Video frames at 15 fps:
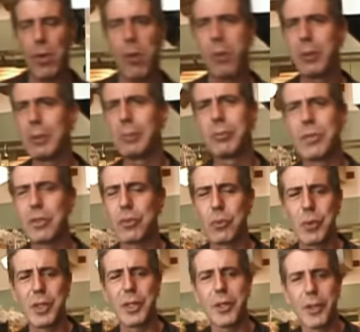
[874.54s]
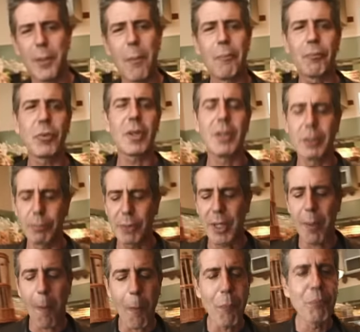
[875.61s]
Oh, that's really good. A good,
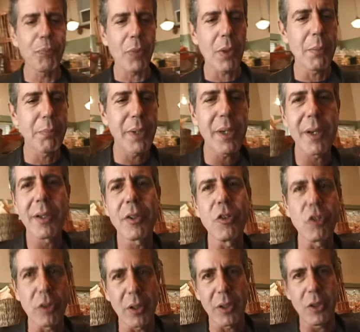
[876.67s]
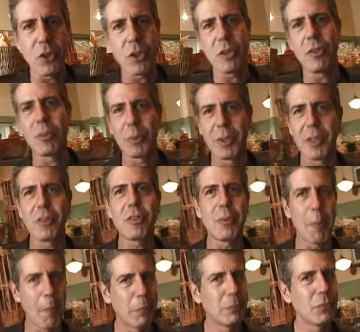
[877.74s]
big, huh? big hunk of stinky cheese with this.
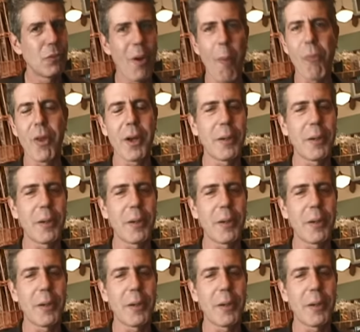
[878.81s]
I'm